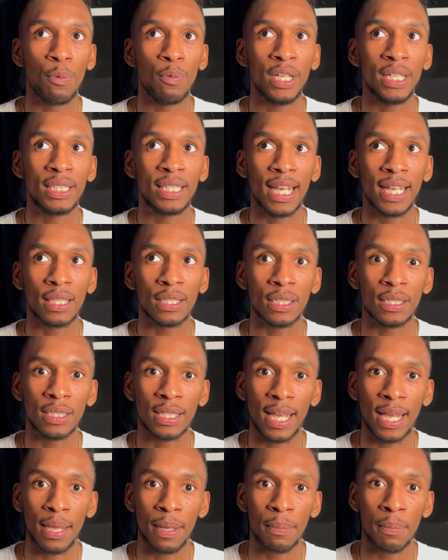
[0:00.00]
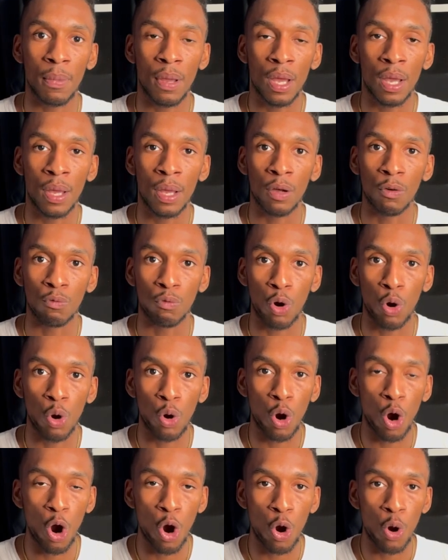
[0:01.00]
we take the same
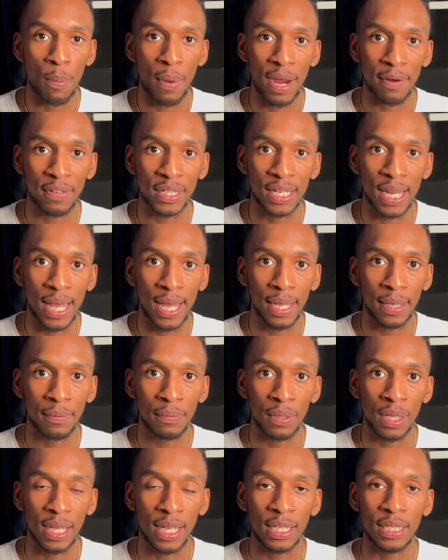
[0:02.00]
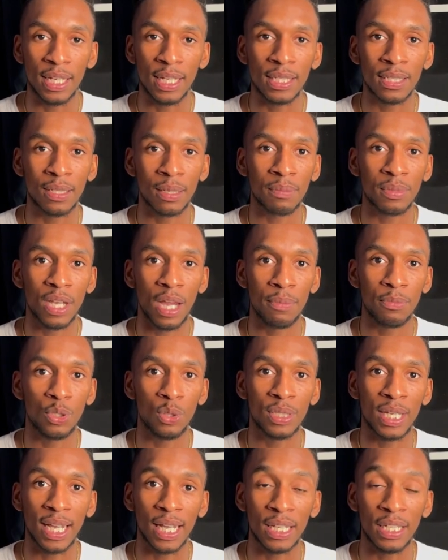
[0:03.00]
road home every day and then sometimes you
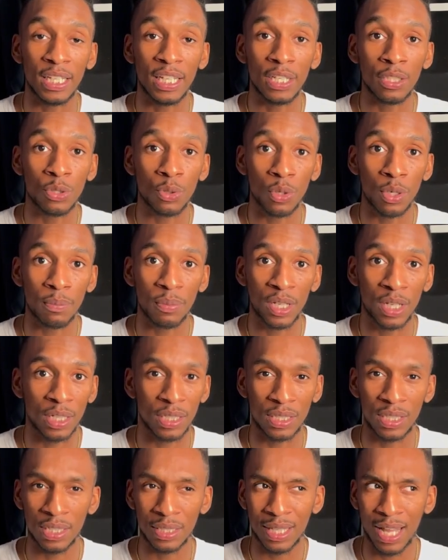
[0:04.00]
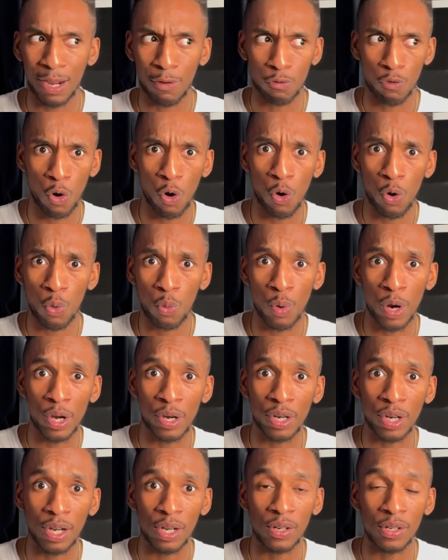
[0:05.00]
take a detour because it's like road
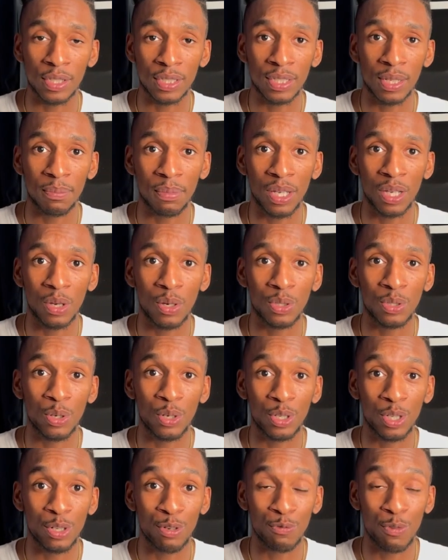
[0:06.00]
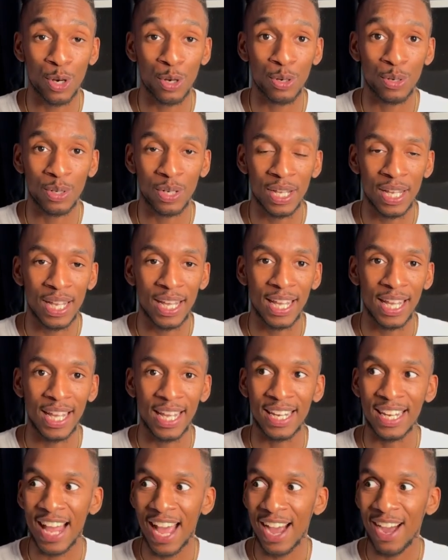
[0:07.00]
work or something going on in the road
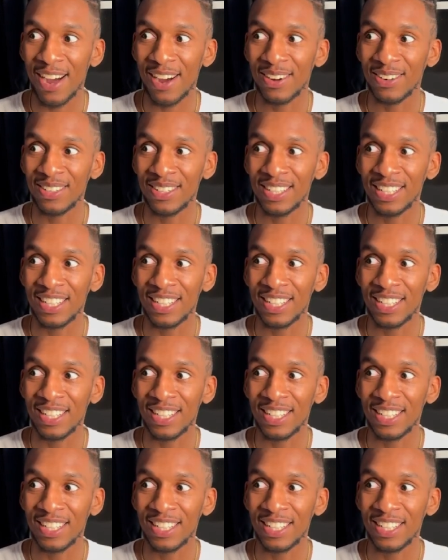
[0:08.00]
and now